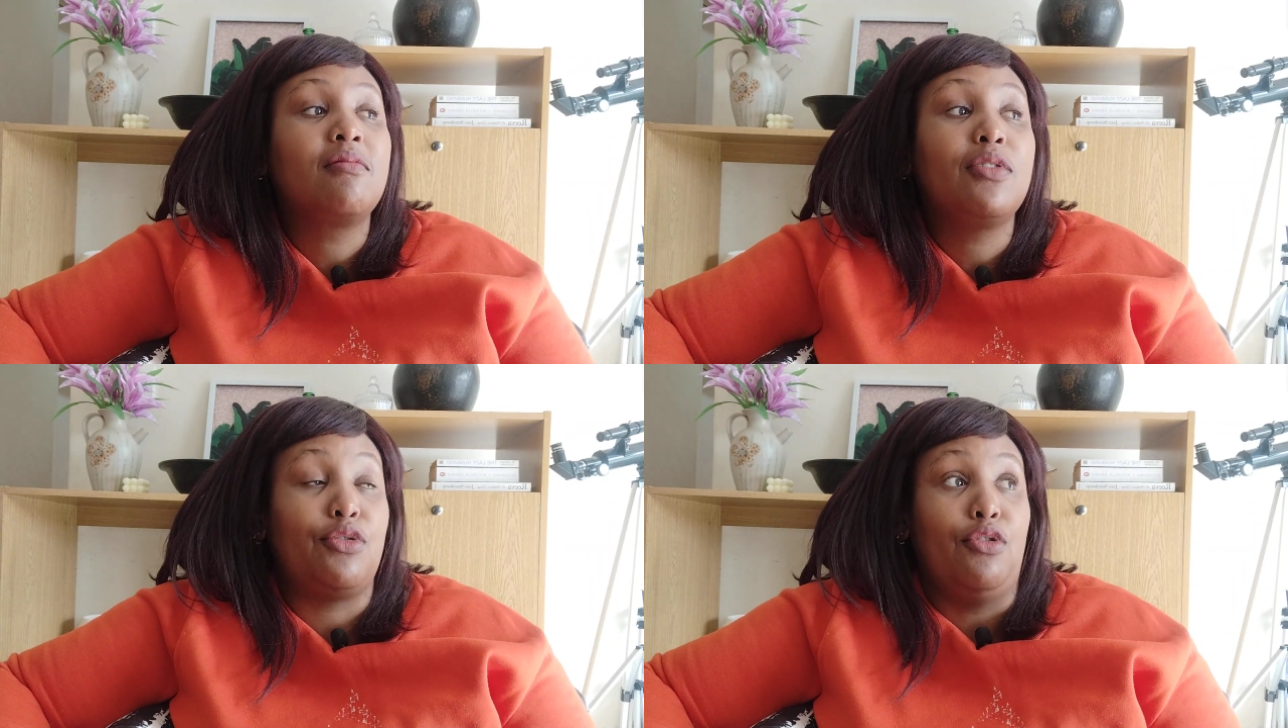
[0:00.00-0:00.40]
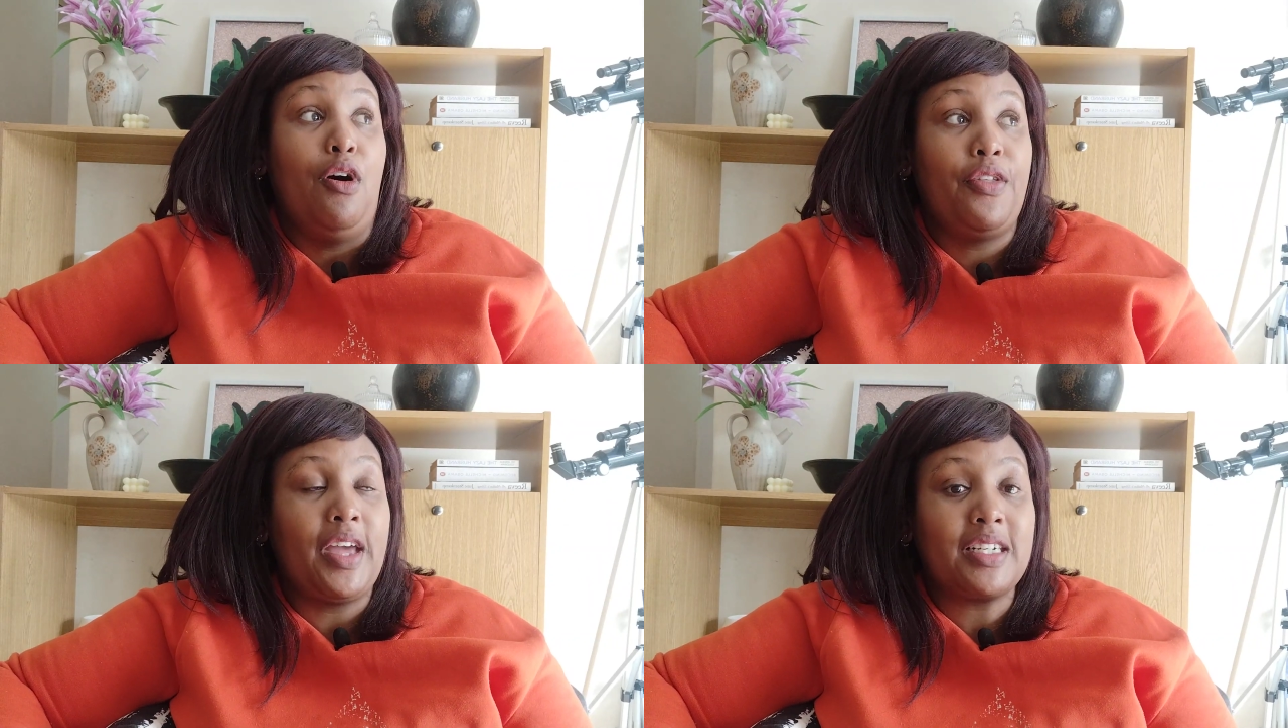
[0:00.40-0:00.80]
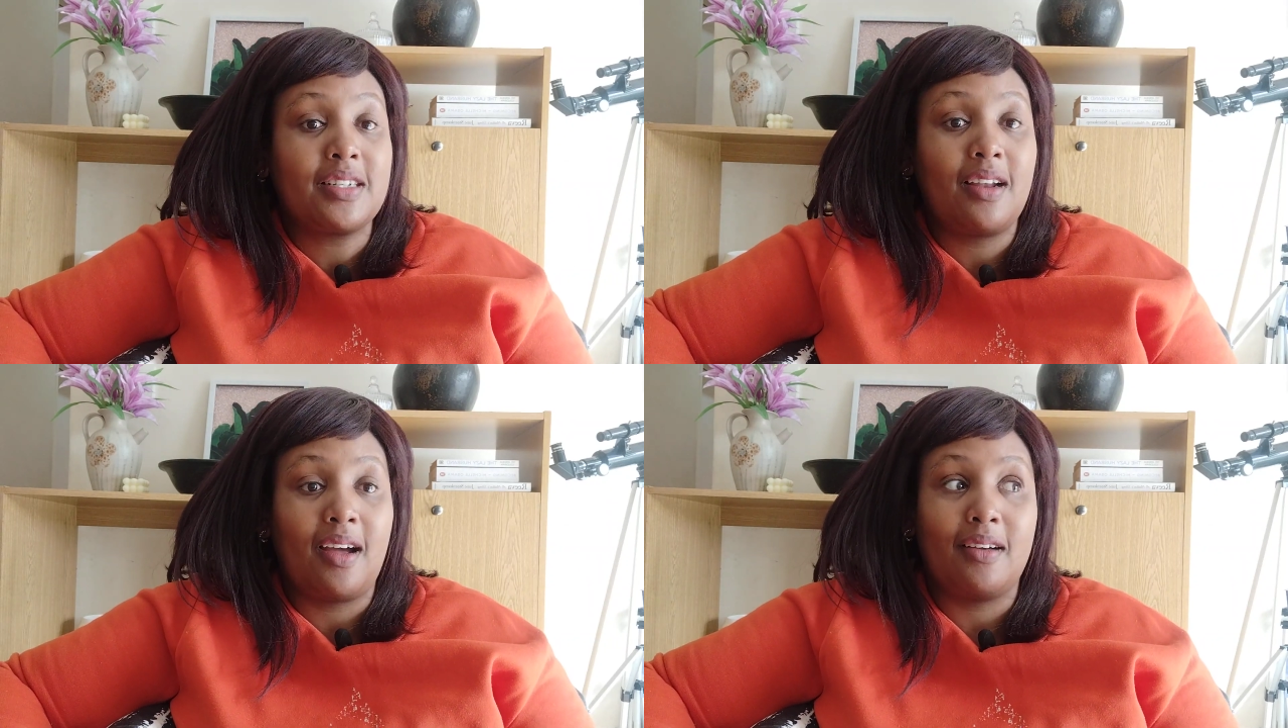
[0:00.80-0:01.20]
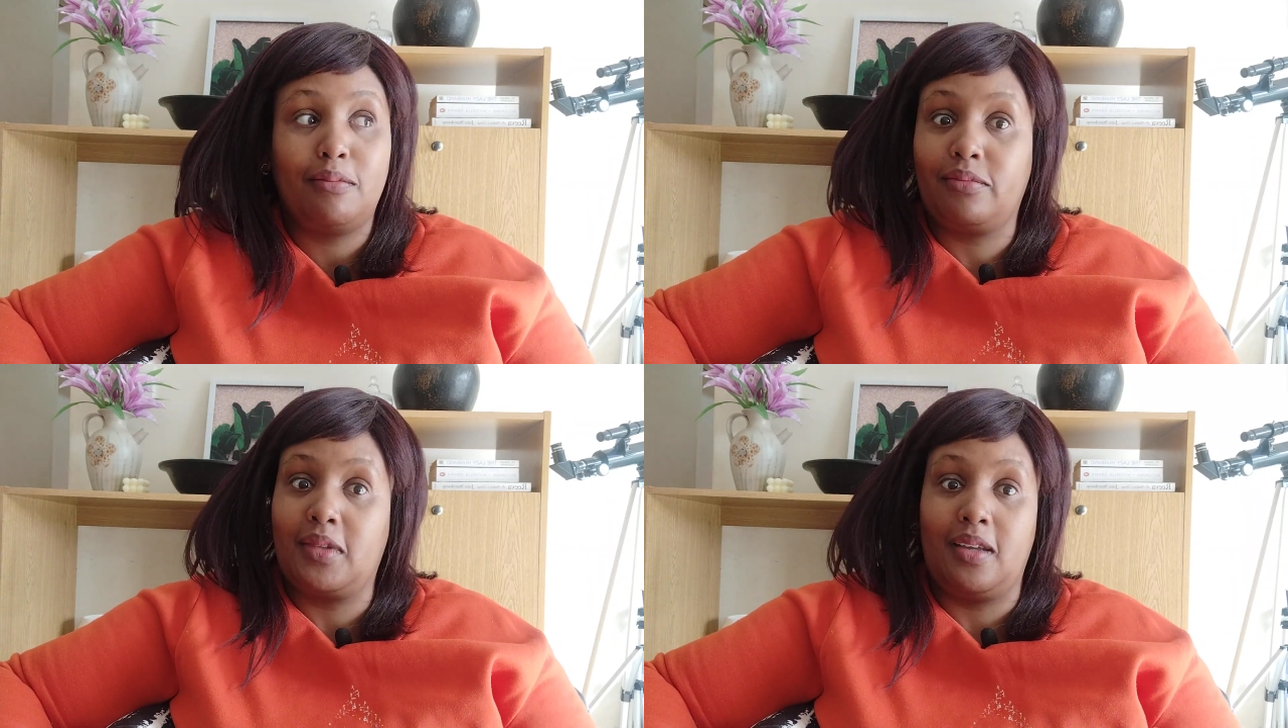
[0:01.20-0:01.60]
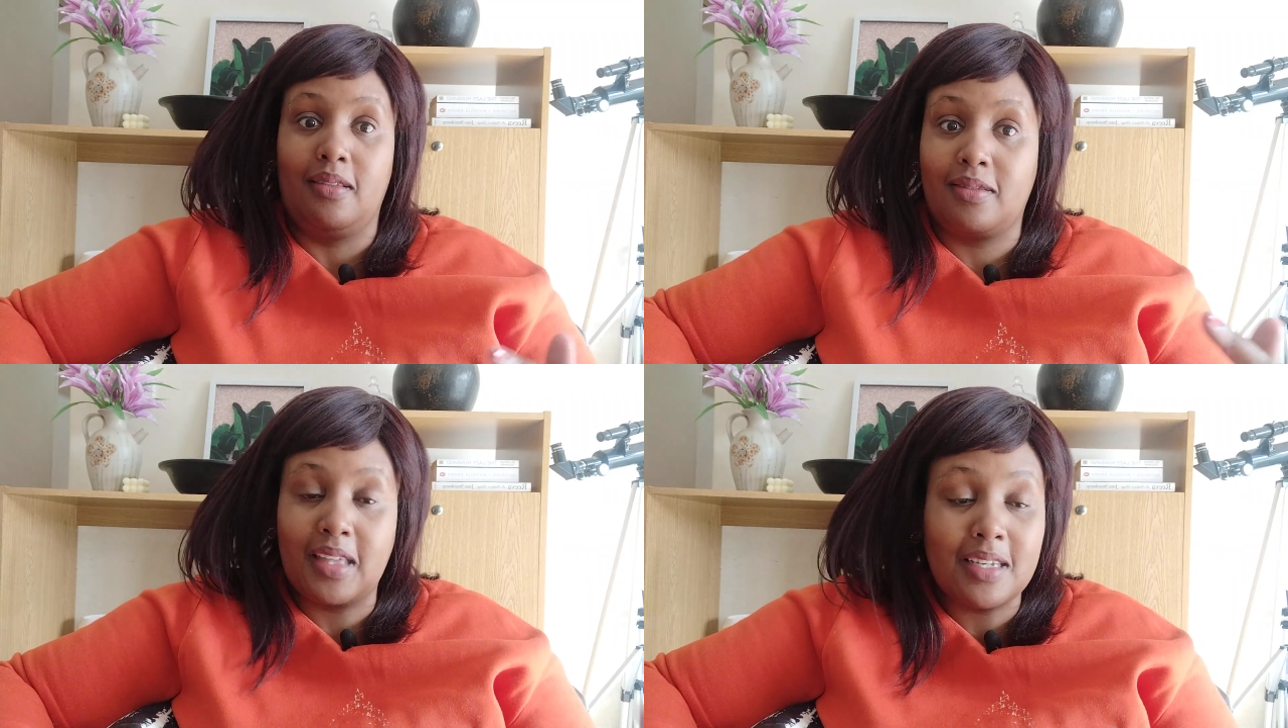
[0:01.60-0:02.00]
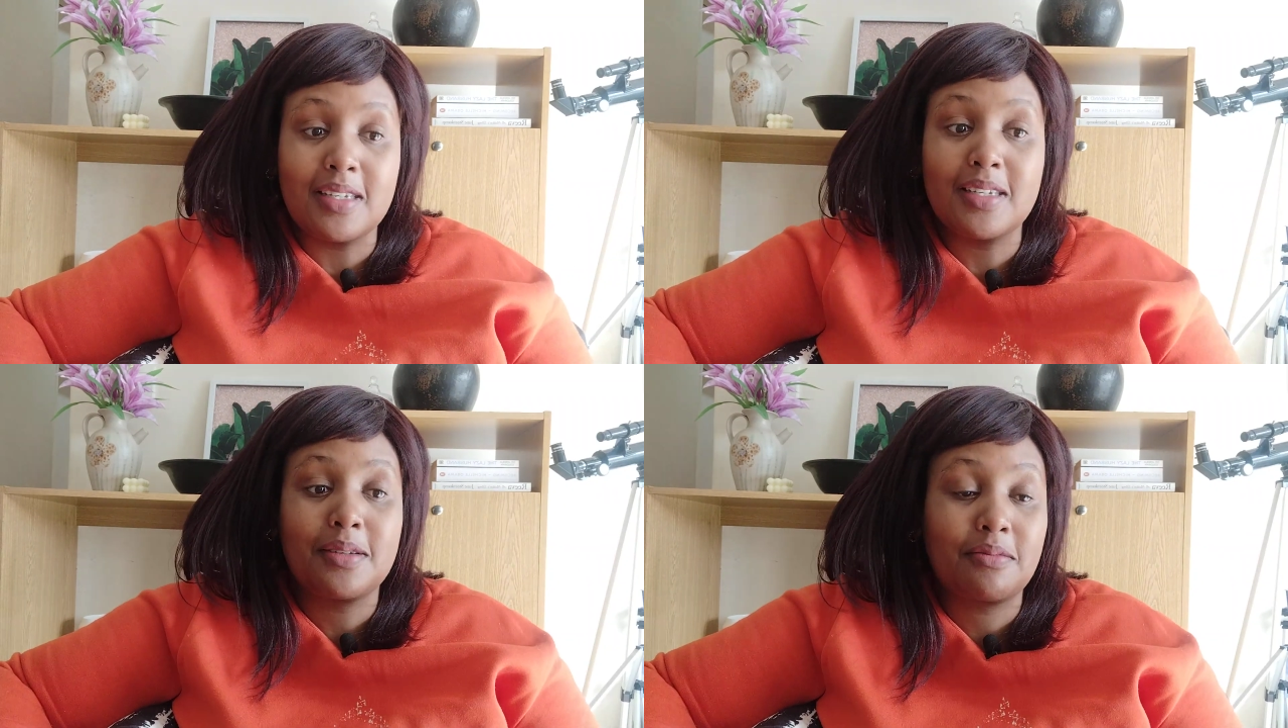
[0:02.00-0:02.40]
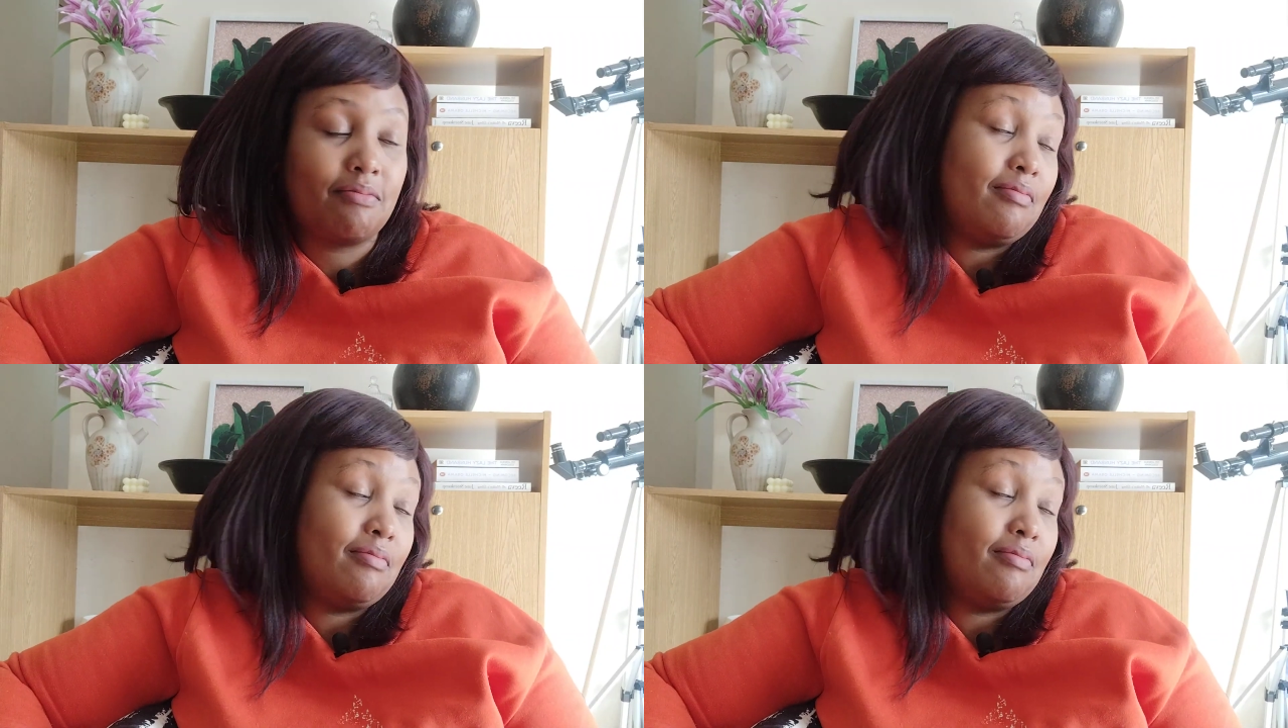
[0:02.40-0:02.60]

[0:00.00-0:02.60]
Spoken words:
you know that the